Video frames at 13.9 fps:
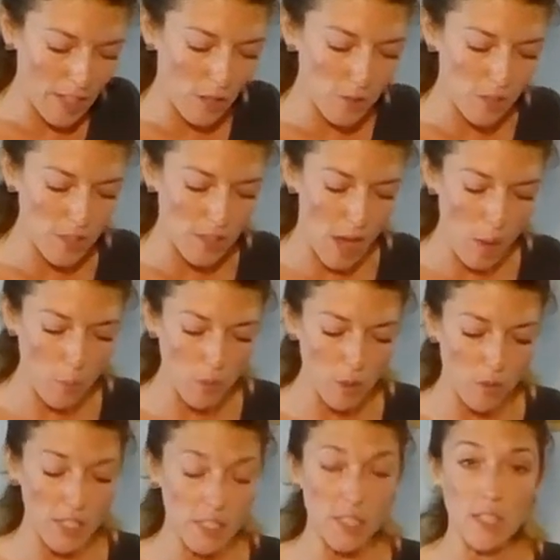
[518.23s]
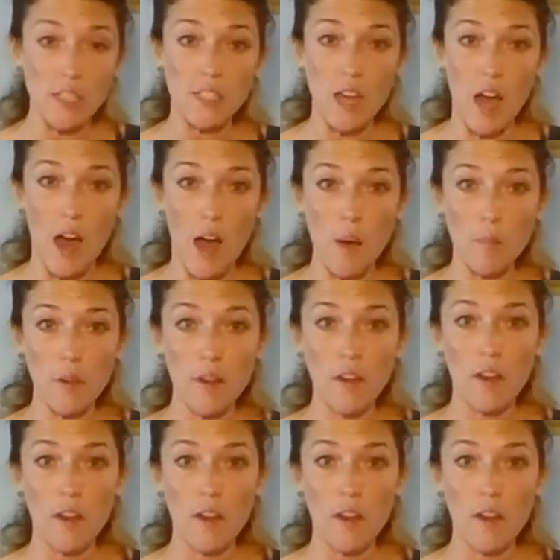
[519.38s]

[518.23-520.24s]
Now stop when you get to the top